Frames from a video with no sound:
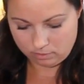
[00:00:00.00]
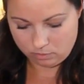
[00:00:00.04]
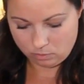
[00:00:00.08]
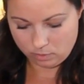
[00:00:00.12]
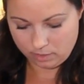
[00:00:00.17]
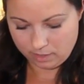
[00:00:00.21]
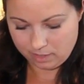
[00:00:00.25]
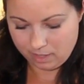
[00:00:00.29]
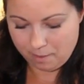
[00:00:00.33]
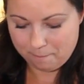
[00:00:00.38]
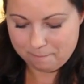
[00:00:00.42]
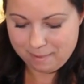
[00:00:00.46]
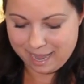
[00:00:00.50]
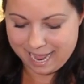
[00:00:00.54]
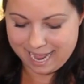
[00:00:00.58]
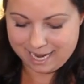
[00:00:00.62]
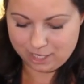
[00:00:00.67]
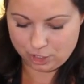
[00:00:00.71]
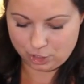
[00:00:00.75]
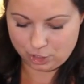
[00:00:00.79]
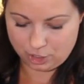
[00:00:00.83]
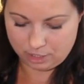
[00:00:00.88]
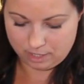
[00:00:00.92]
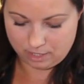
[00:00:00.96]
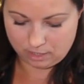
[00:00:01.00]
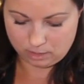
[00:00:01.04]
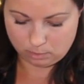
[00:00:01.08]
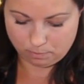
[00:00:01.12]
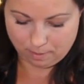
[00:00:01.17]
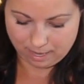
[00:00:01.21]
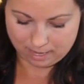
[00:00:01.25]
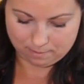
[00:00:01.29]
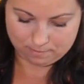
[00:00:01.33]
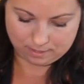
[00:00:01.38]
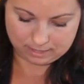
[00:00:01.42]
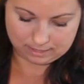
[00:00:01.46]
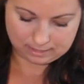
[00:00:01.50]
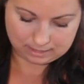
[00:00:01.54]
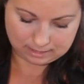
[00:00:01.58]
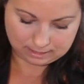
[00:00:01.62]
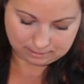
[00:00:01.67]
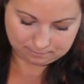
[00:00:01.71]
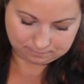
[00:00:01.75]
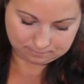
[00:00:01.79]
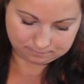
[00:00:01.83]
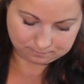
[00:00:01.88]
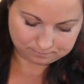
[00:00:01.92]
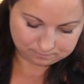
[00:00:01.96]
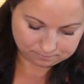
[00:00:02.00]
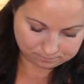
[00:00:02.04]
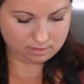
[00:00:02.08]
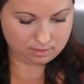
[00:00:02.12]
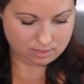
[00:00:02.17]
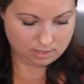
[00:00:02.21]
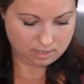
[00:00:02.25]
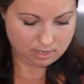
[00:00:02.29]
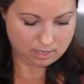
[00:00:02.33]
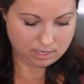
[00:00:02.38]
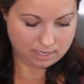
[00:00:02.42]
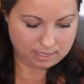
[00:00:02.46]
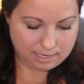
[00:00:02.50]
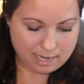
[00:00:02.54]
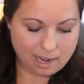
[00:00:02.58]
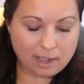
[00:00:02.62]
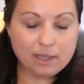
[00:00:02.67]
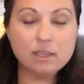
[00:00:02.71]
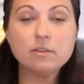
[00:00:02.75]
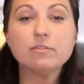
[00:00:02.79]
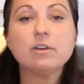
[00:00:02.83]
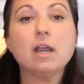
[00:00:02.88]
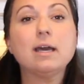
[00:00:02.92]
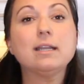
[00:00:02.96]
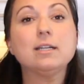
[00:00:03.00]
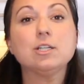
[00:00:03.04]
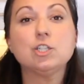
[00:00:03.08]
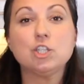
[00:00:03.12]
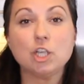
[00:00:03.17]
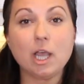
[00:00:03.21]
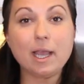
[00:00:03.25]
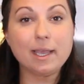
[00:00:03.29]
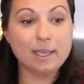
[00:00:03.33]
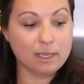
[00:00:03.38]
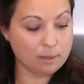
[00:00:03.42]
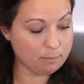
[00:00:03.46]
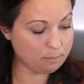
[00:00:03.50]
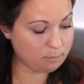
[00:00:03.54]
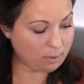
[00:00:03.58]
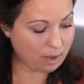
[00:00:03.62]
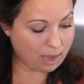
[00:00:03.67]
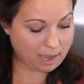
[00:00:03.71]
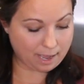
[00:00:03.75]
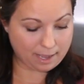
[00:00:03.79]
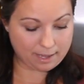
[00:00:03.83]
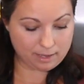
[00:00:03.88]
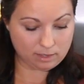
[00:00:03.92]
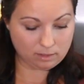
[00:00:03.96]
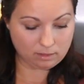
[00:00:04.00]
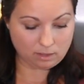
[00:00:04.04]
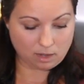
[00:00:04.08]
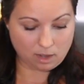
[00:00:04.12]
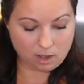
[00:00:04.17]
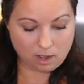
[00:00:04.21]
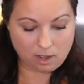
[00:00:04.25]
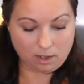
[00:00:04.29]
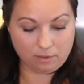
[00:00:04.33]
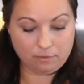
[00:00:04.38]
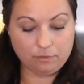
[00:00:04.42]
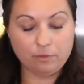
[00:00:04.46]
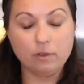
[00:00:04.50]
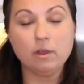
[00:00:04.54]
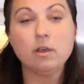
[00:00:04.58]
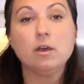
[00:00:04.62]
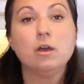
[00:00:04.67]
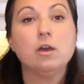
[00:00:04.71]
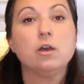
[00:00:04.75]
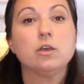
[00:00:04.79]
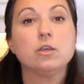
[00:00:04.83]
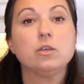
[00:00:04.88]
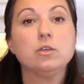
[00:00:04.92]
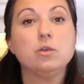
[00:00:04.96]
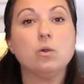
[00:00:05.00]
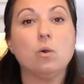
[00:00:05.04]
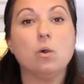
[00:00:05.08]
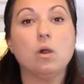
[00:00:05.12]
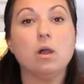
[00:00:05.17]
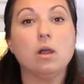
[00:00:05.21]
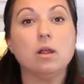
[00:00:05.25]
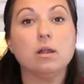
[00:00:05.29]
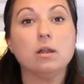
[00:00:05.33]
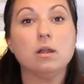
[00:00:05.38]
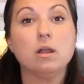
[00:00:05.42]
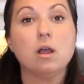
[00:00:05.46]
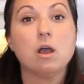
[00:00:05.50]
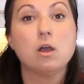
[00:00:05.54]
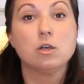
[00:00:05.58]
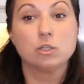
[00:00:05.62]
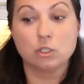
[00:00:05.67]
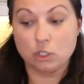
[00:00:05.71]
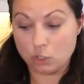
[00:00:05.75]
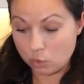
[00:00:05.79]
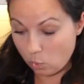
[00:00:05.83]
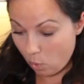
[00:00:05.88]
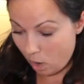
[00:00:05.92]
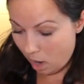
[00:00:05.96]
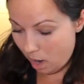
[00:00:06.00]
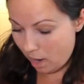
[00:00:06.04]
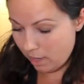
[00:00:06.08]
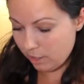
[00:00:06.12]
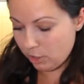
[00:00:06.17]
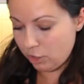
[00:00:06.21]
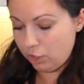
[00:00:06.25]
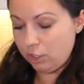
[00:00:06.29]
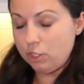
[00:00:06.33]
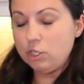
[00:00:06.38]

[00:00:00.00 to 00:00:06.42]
We're gonna mash these babies. Now you've got a giant pile of your squash.